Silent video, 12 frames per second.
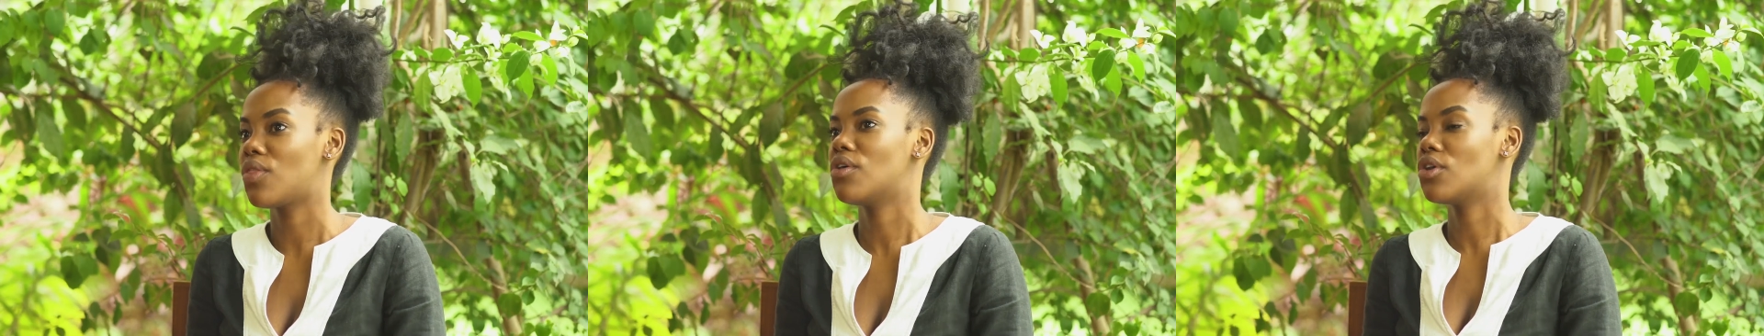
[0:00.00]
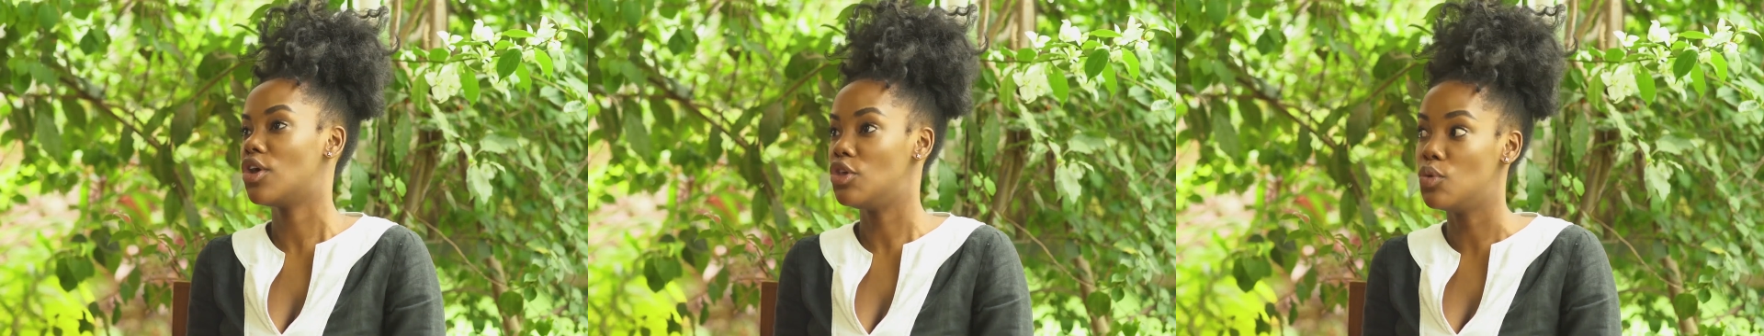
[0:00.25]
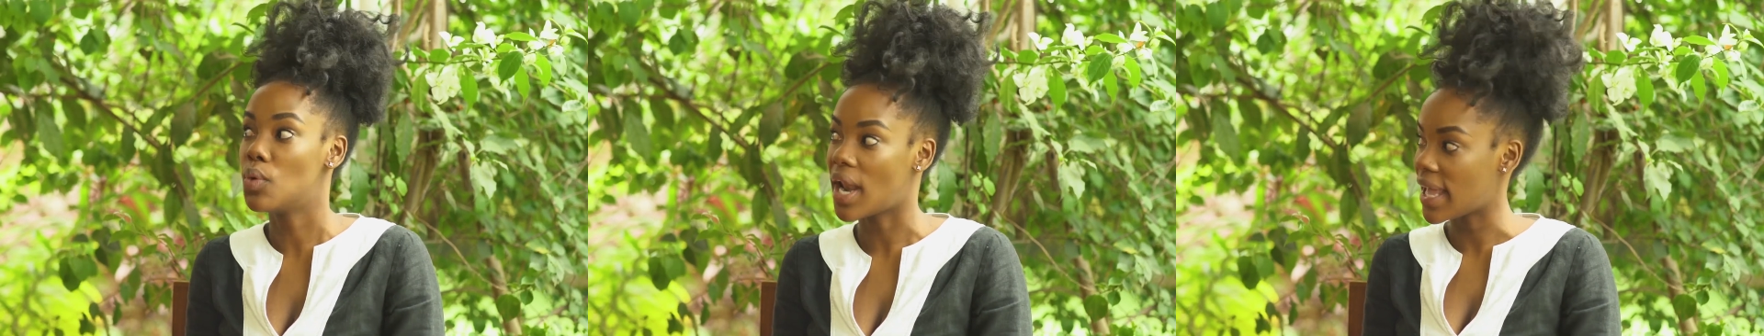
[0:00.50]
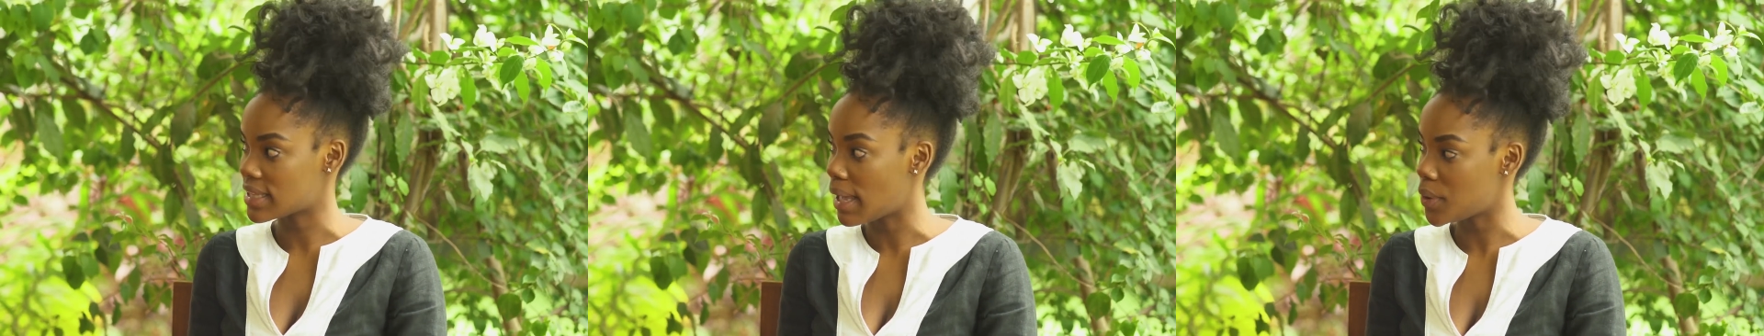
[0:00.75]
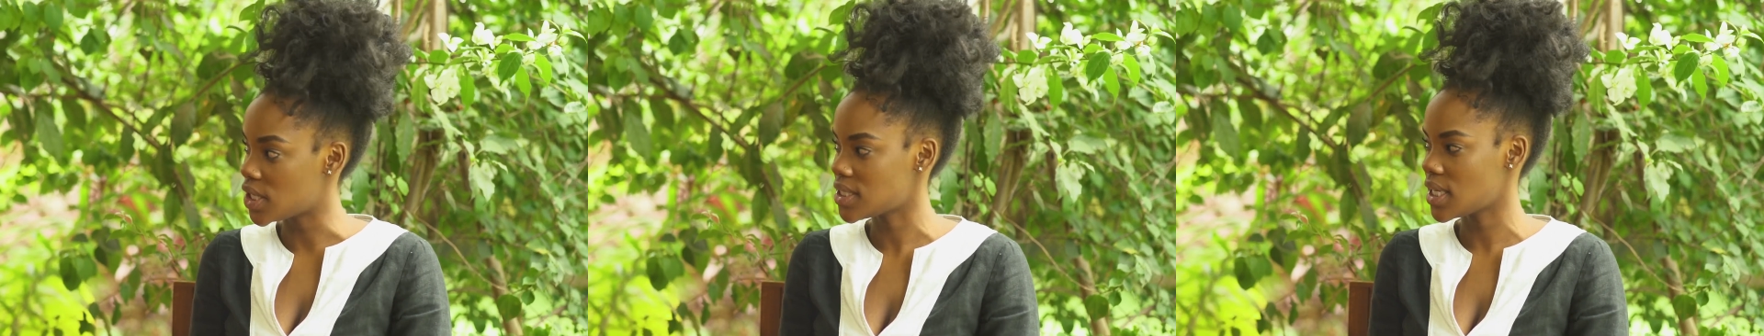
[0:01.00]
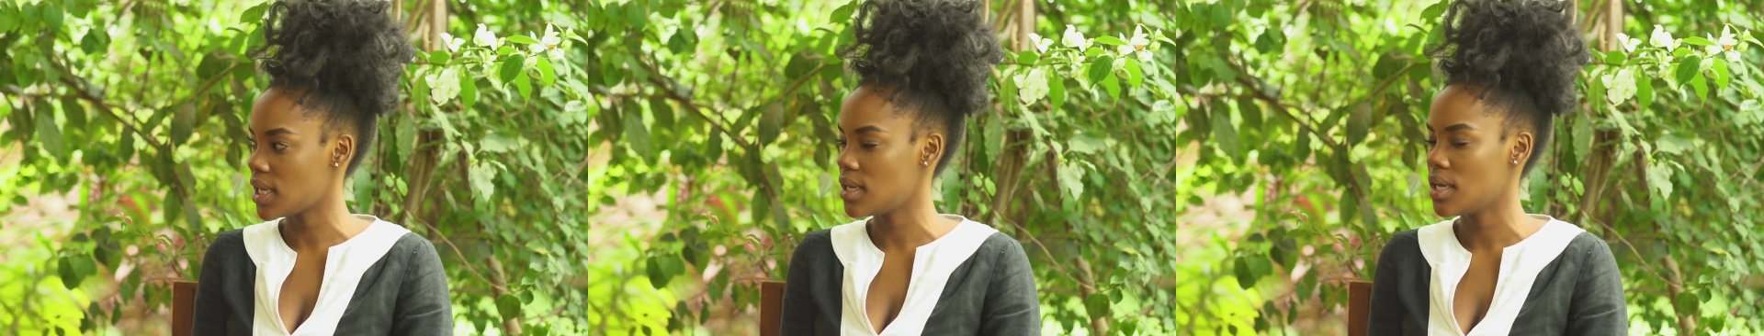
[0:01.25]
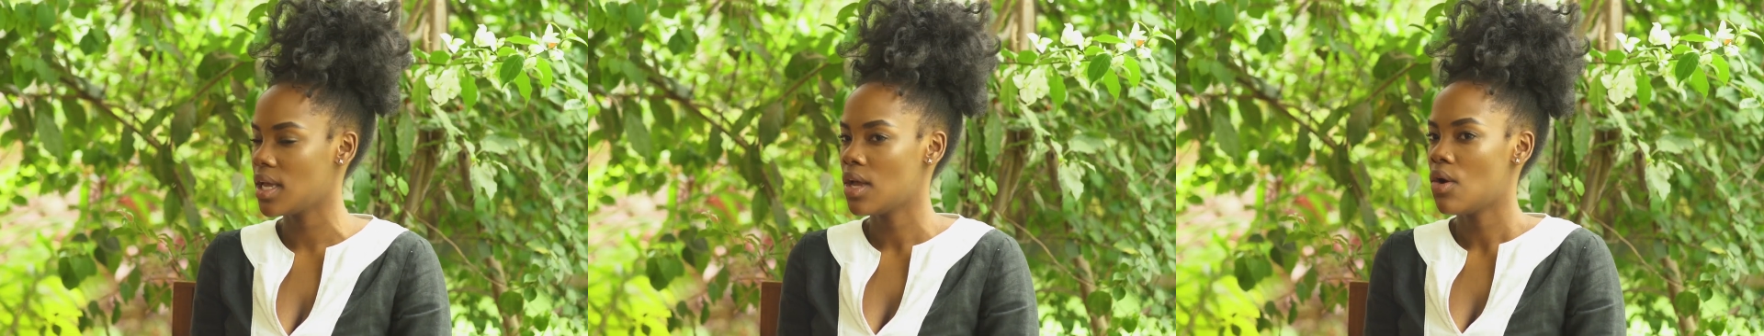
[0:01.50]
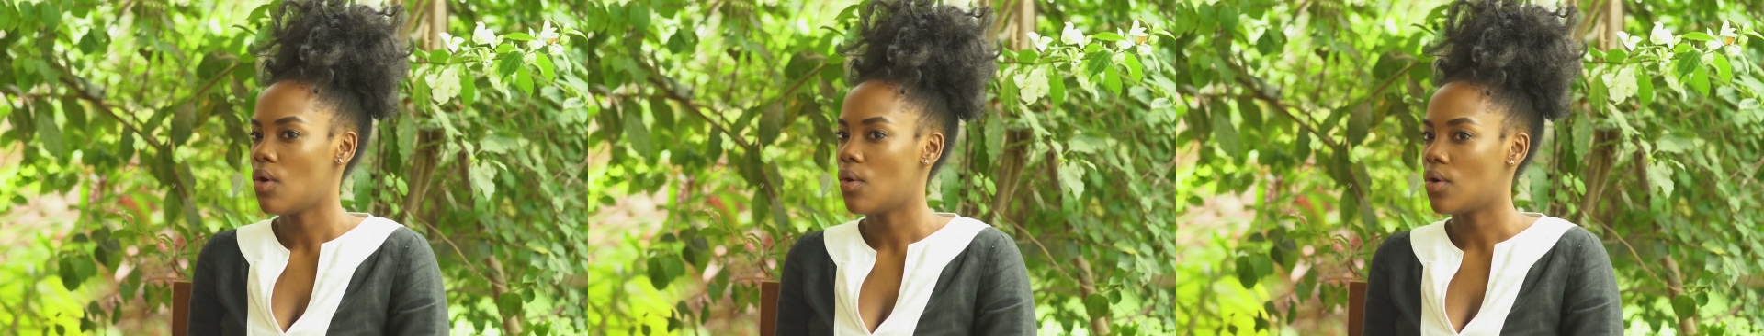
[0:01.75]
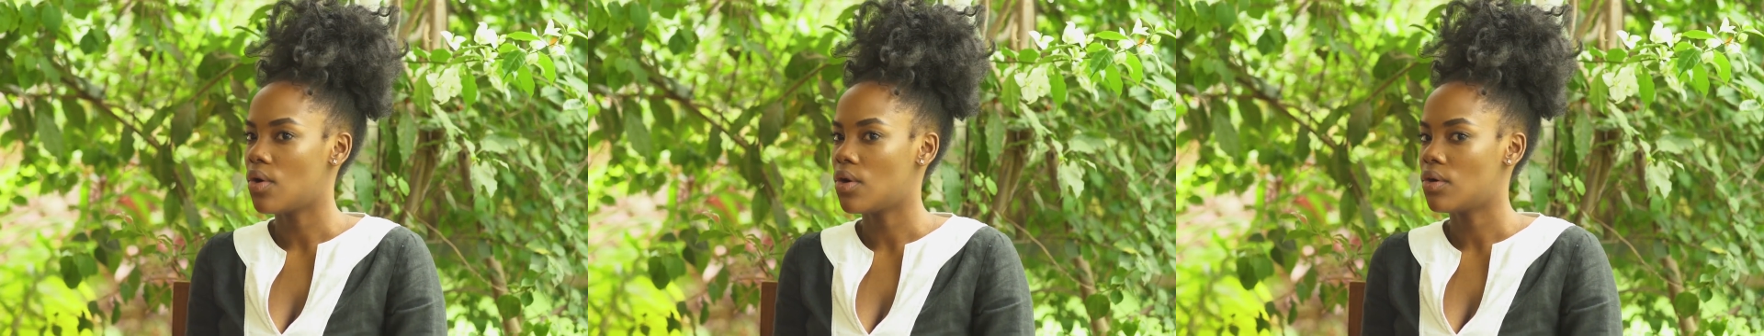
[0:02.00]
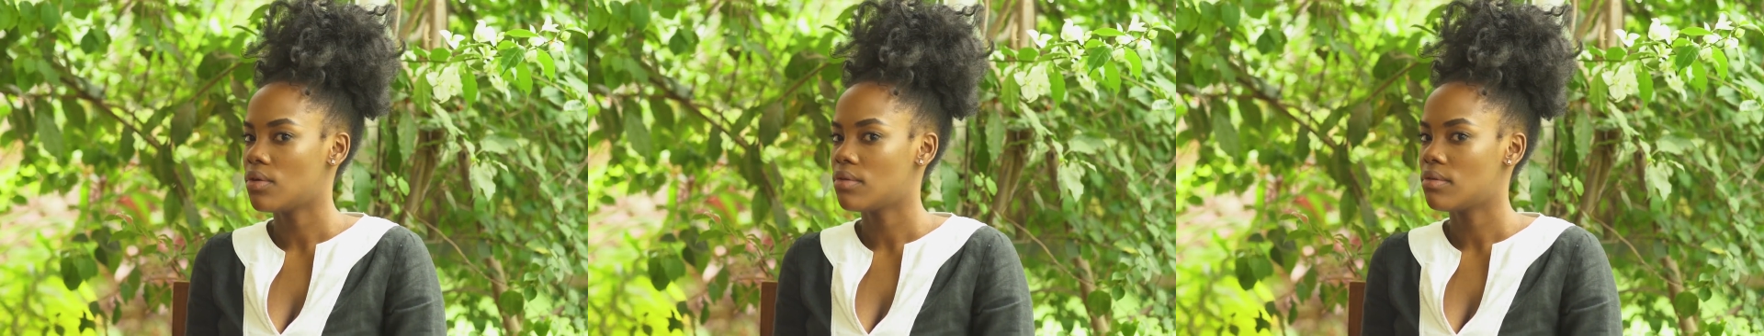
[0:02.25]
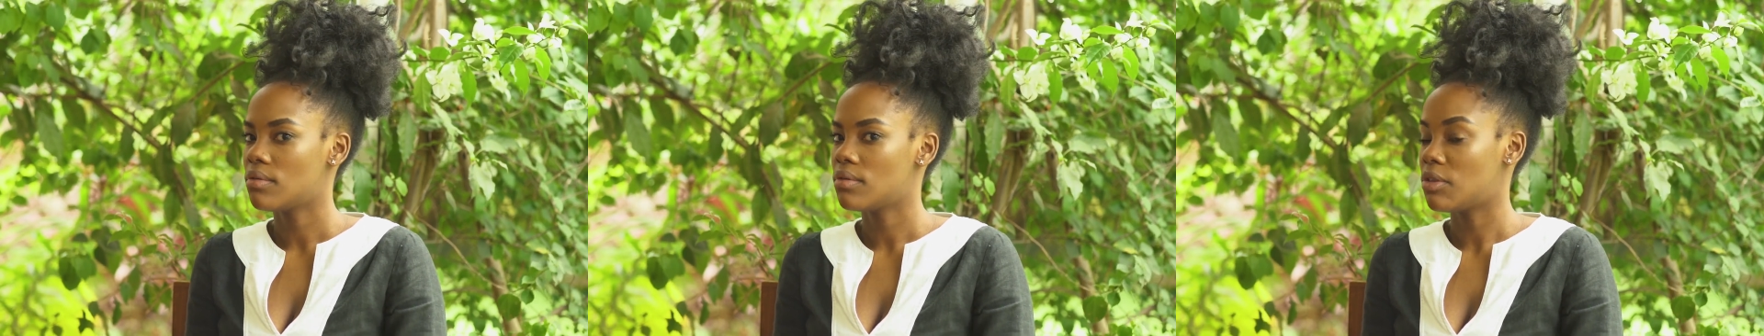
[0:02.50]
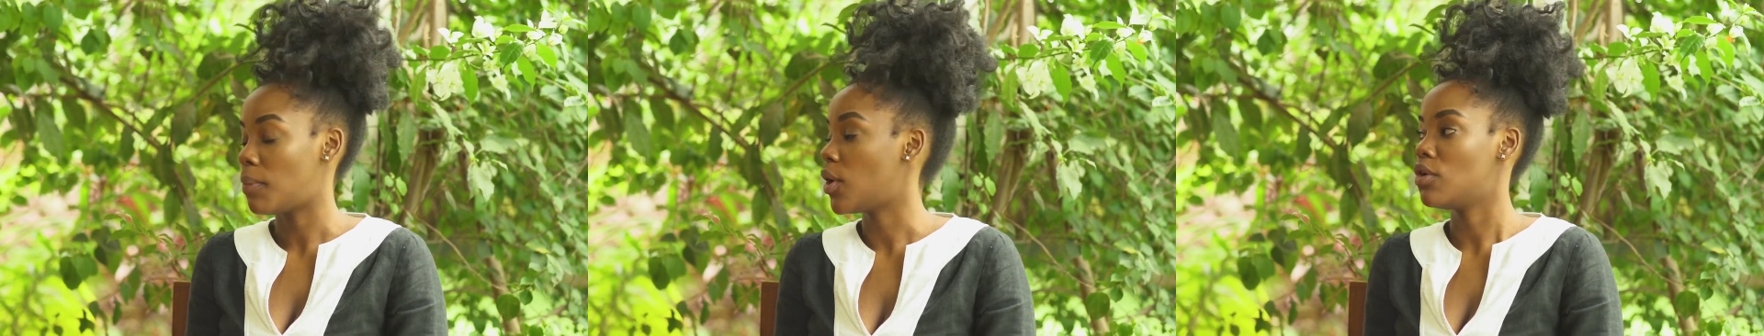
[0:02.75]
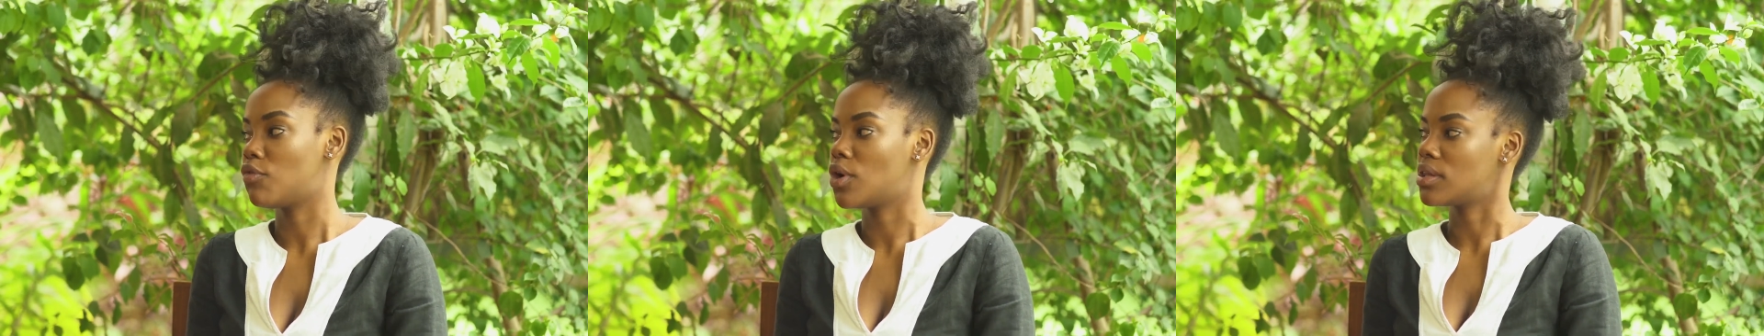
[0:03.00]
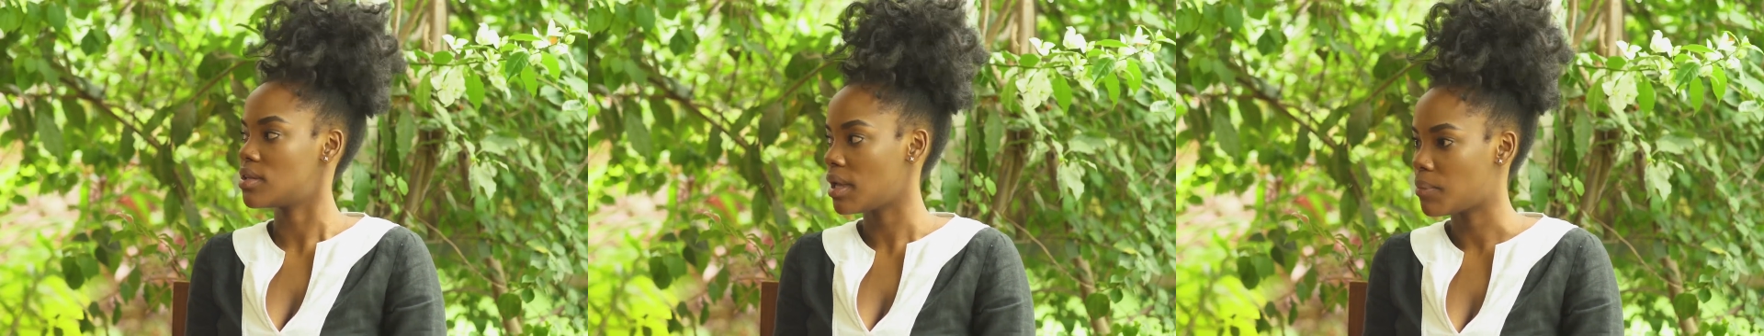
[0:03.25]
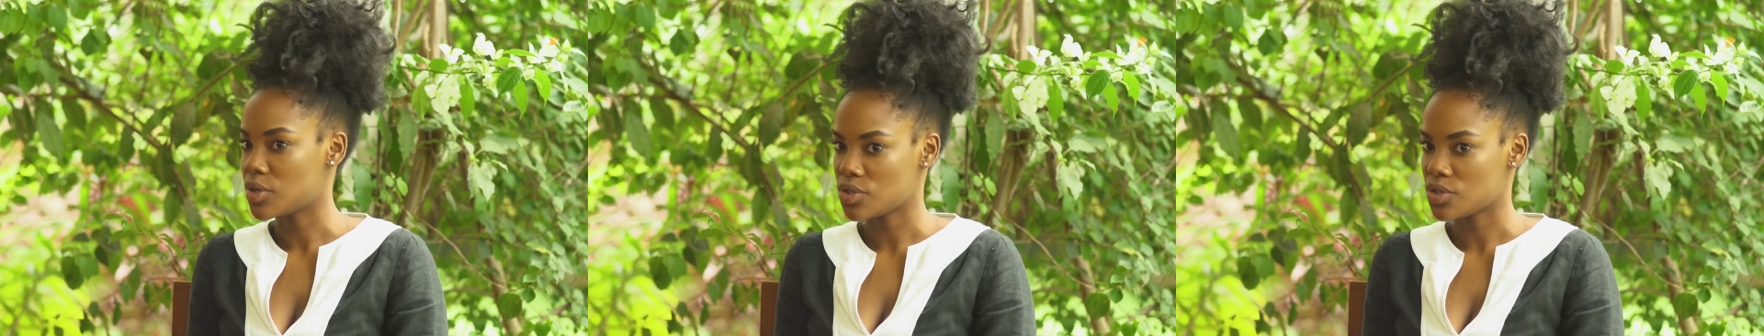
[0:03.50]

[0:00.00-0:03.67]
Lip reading: whether or not you like that person or the body of work that they